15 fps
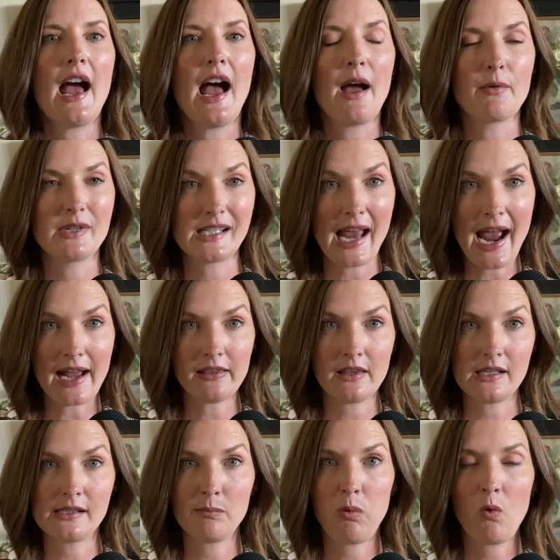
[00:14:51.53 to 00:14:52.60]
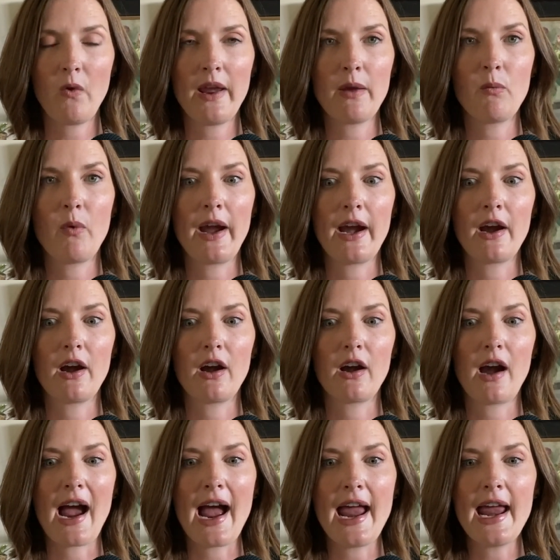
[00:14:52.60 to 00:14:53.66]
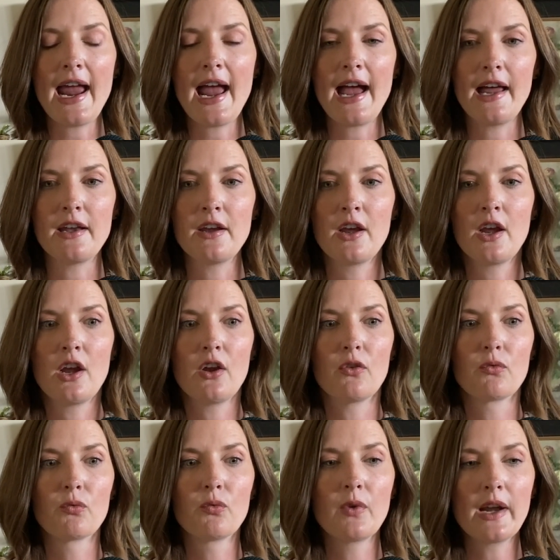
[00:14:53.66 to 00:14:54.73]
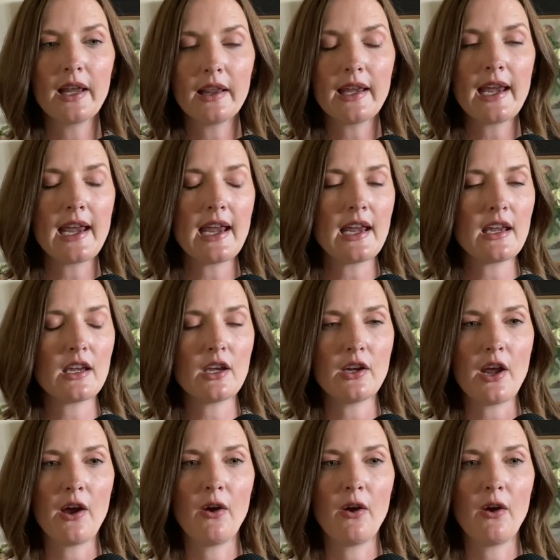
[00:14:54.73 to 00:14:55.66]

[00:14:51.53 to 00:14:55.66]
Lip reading: I was at this point where I had really,